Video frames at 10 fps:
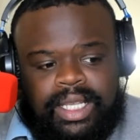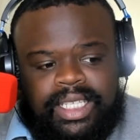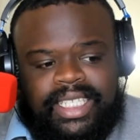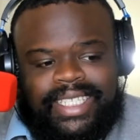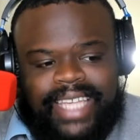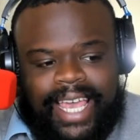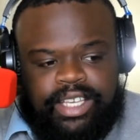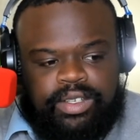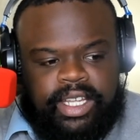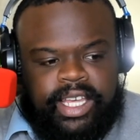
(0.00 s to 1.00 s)

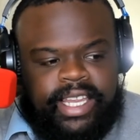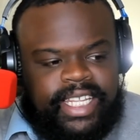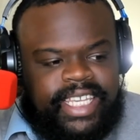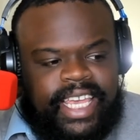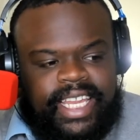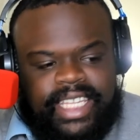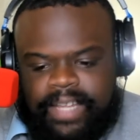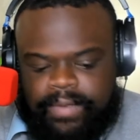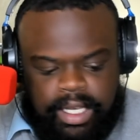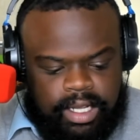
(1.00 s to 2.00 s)
Sexually, and this kid doesn't
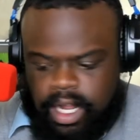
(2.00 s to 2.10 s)
even look